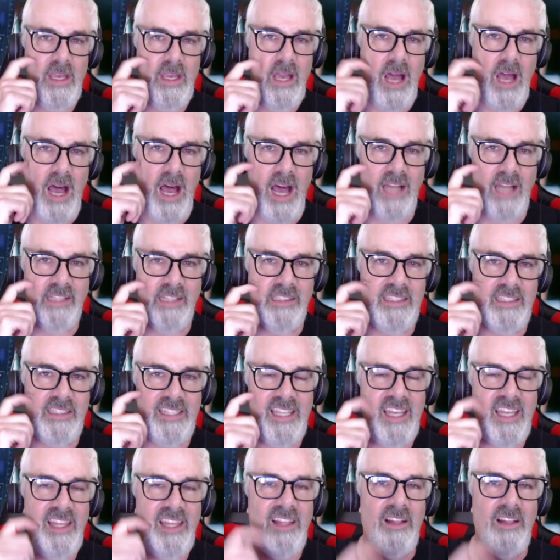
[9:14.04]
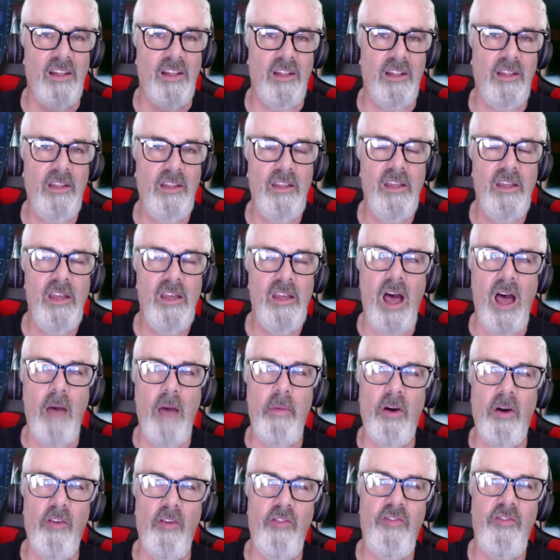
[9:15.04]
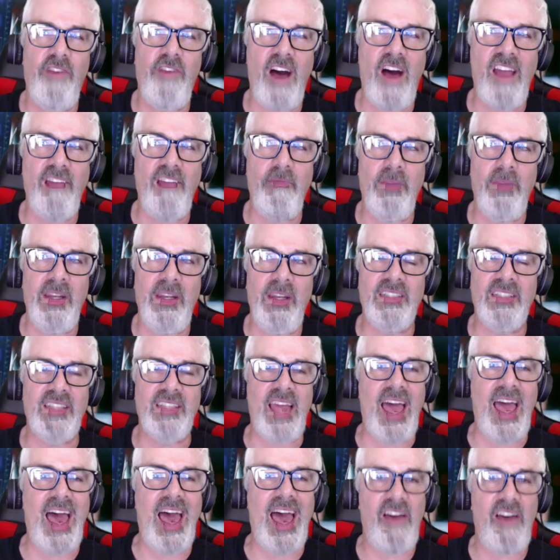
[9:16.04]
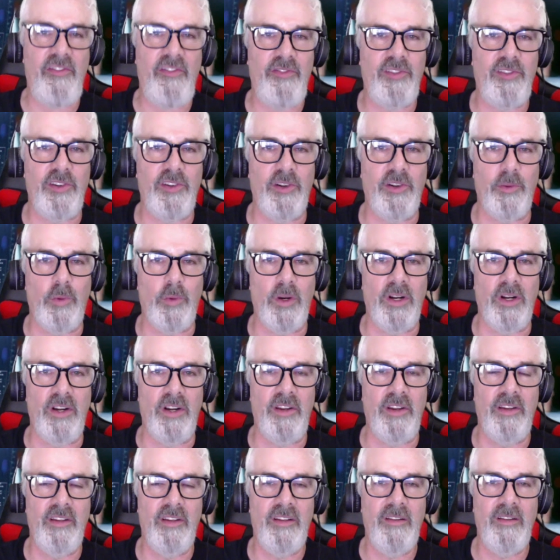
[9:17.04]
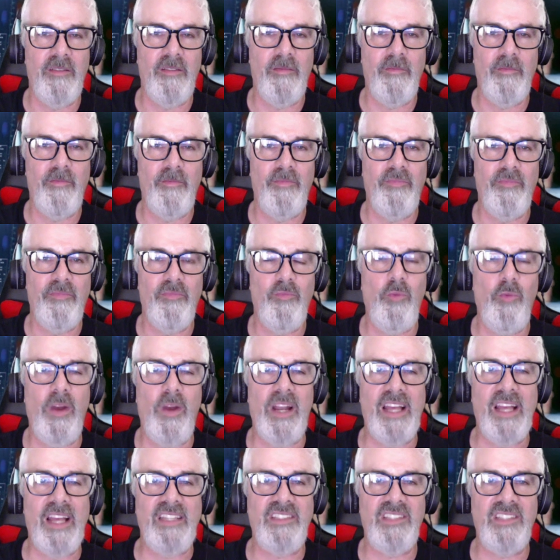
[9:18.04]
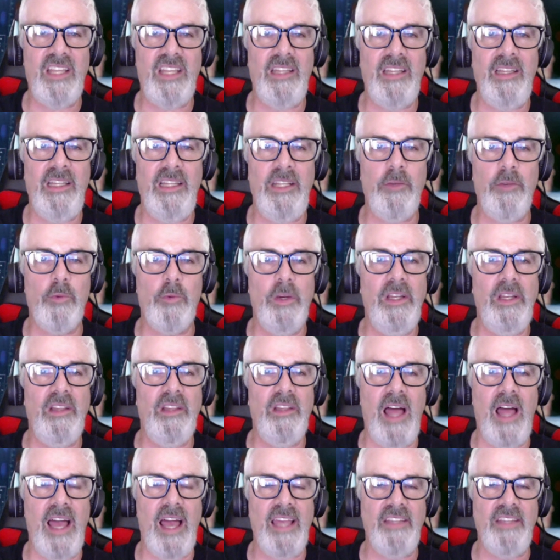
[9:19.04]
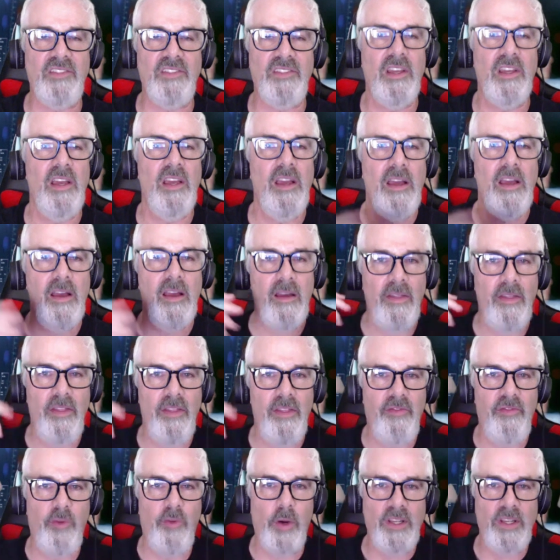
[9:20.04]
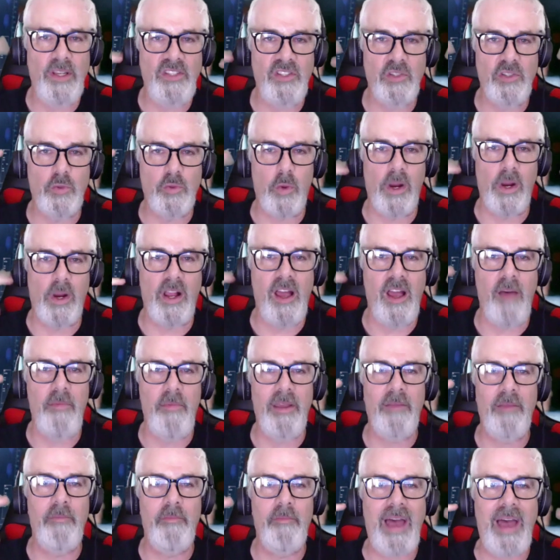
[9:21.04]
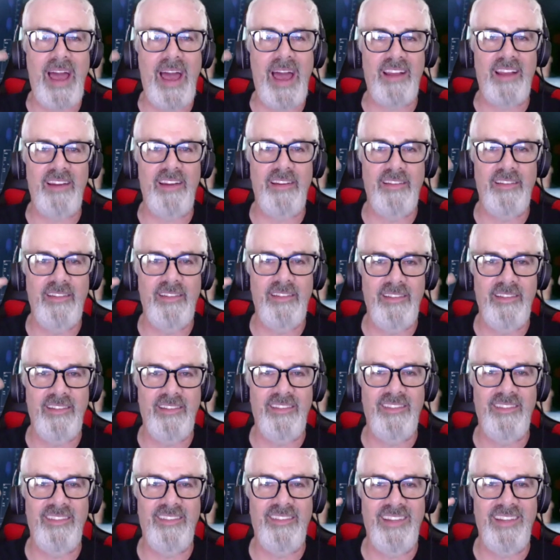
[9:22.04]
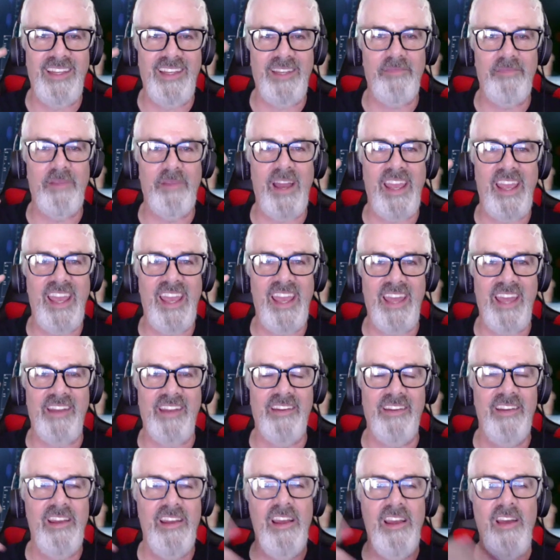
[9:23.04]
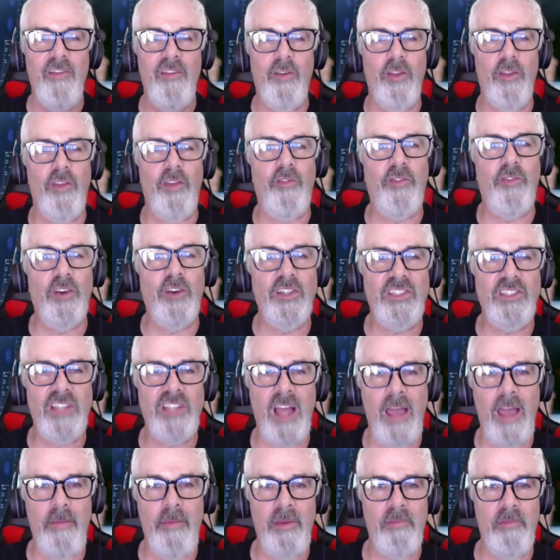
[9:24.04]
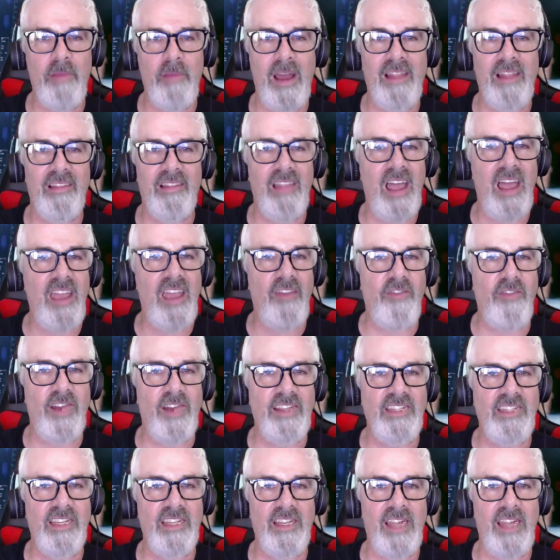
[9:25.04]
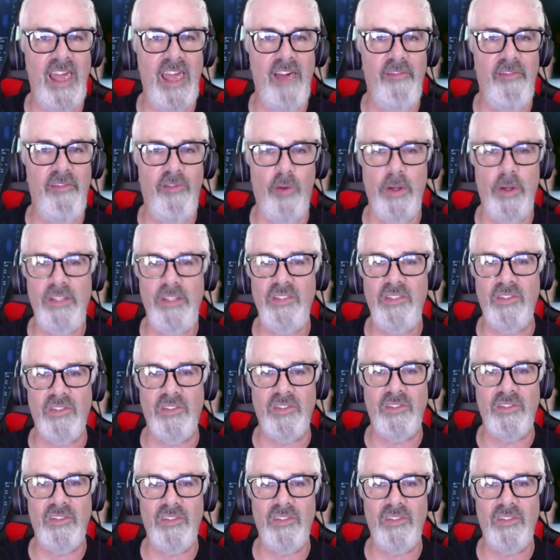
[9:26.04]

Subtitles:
until about 5 minutes afterward, when I suddenly realized the voices were coming back in my head. For the first time in my life, I didn't have voices.